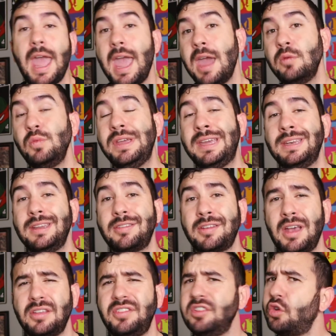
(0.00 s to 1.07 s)
and we can
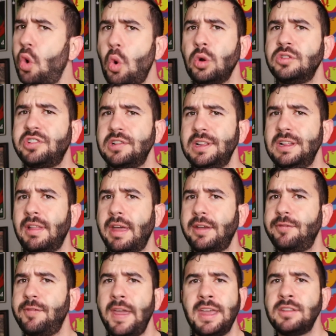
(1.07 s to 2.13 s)
discuss it cordially like
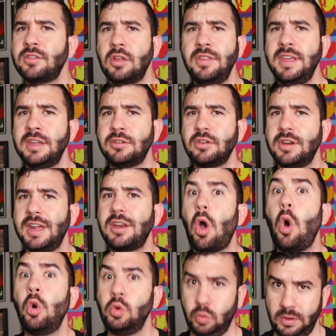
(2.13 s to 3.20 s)
fans on the internet
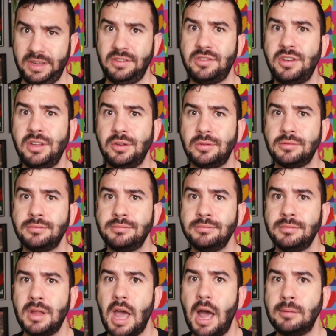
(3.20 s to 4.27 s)
always do.
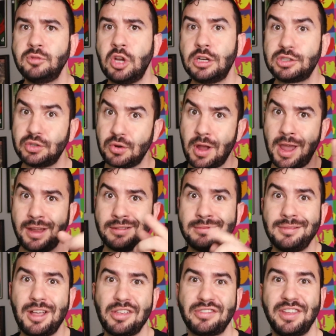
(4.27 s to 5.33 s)
I'm Josh Ryan.
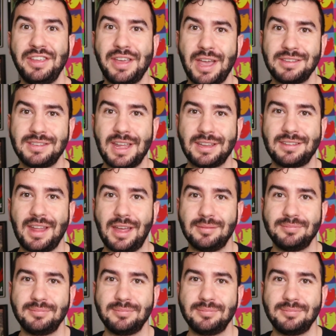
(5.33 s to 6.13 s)
I'll see you guys next time.